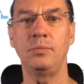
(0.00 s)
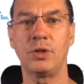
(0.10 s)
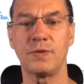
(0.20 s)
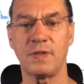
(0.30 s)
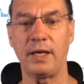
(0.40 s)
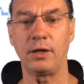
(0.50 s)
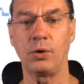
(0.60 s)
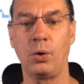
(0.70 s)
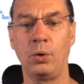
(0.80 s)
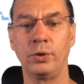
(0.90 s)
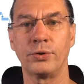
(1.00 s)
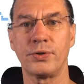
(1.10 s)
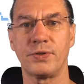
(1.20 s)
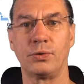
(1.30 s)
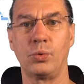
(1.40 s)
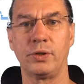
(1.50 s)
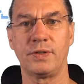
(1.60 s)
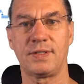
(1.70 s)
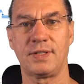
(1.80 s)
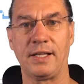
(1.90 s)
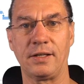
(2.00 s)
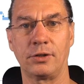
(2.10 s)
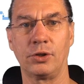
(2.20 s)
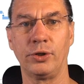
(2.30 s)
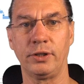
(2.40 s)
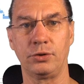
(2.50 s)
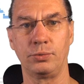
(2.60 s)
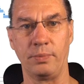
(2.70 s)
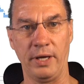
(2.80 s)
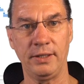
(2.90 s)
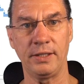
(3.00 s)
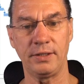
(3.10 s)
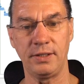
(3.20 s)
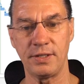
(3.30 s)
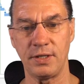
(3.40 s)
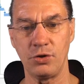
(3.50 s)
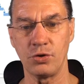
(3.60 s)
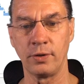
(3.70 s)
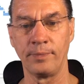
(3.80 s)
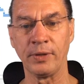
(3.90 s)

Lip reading: the stakeholders, the ones that are going to make that decision,